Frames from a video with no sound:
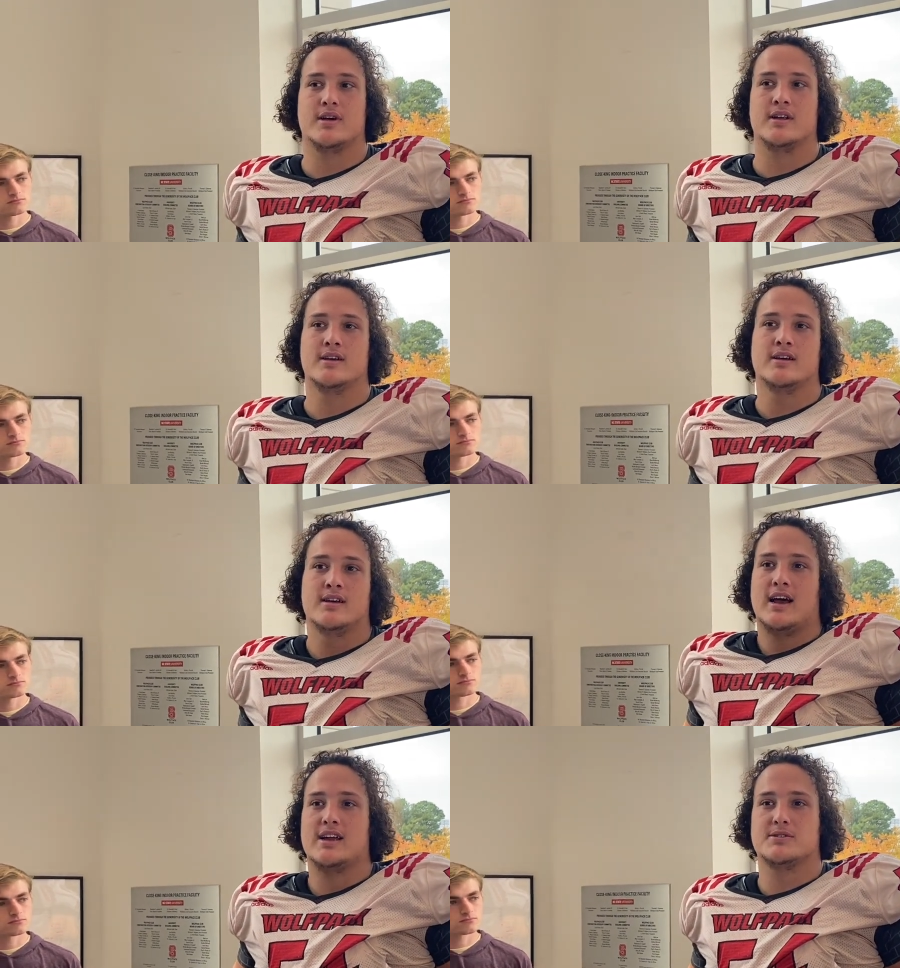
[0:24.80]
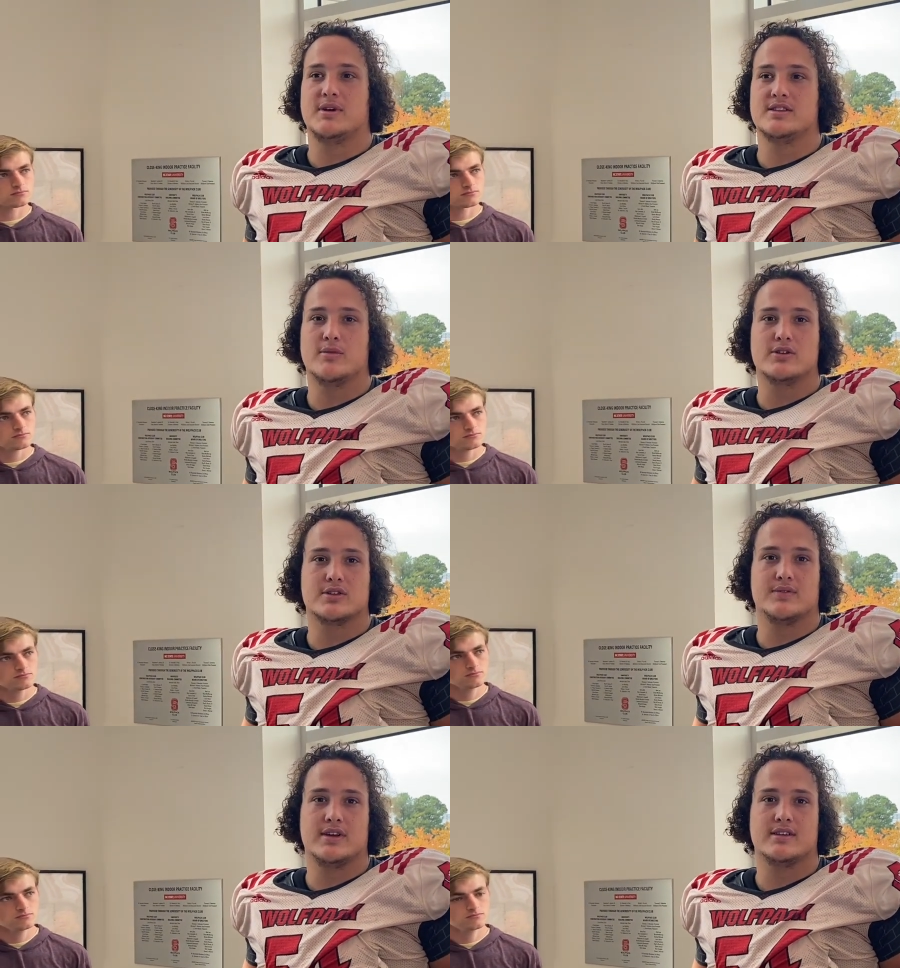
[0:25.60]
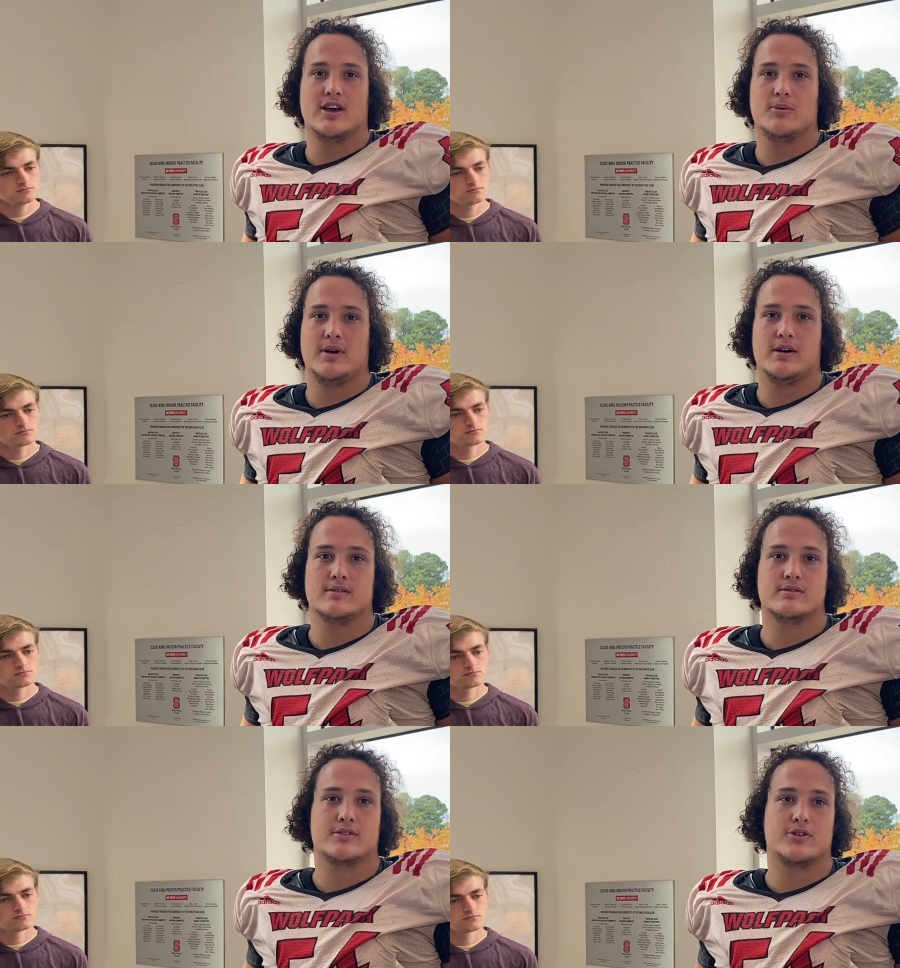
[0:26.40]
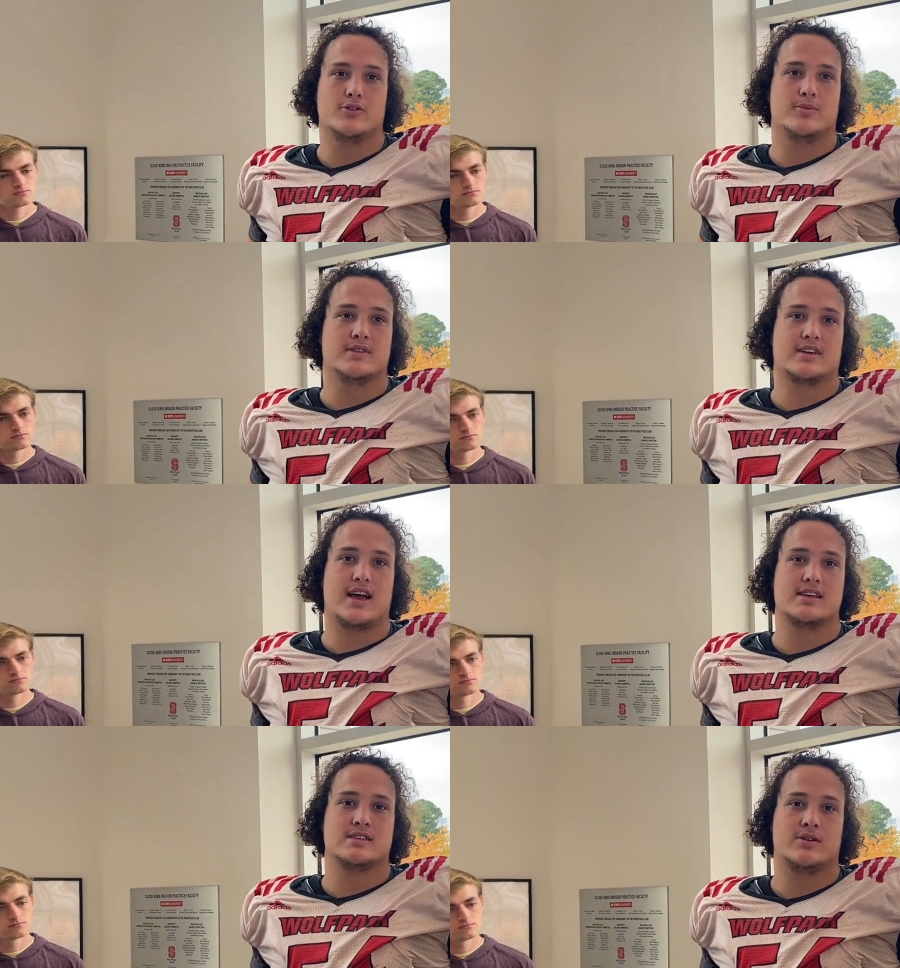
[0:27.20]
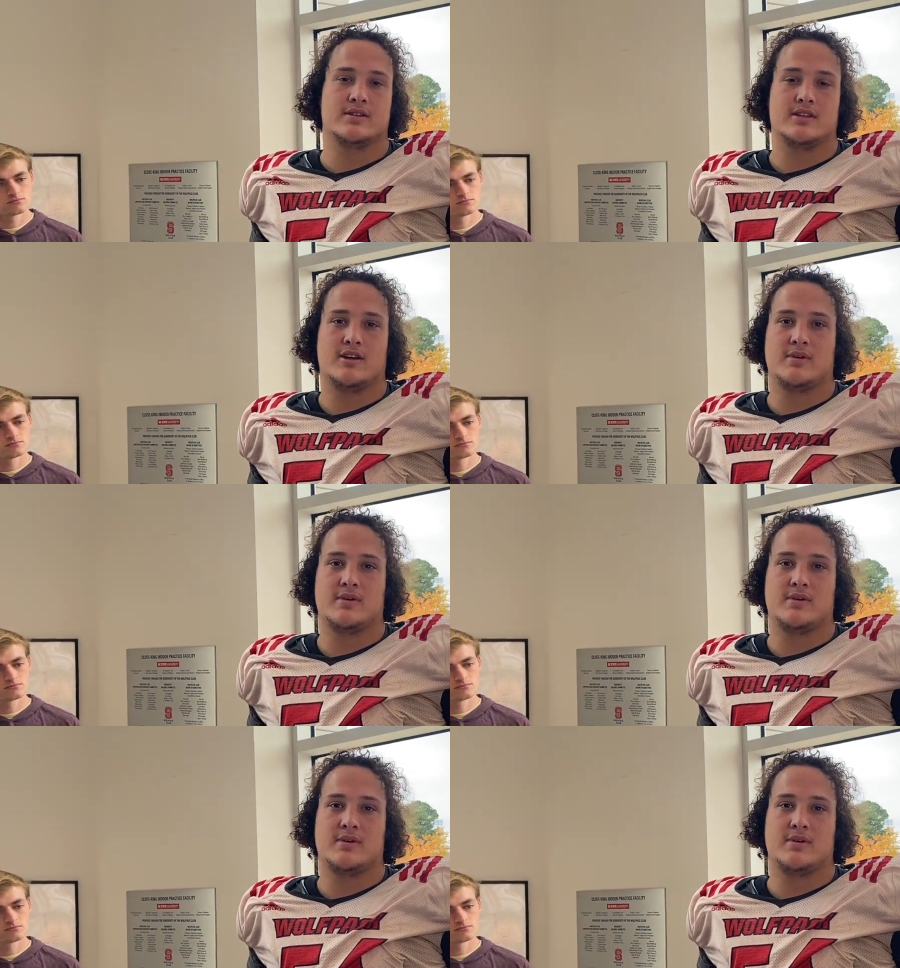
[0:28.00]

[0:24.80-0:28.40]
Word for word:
Speaker 1: but I just made the most of it to help out Coop and the guys that are in there,